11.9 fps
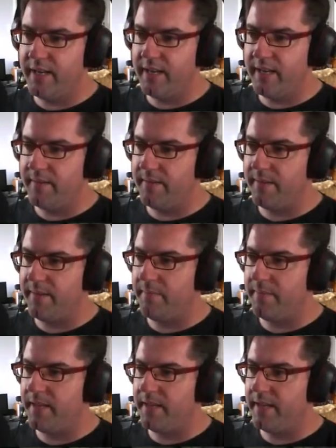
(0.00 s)

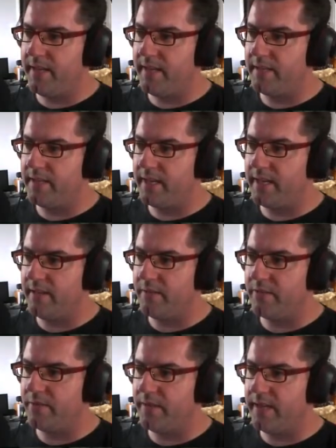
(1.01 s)
anything
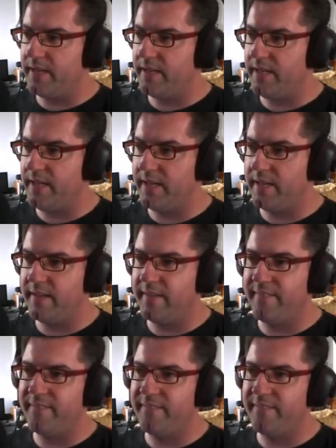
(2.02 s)
else around here?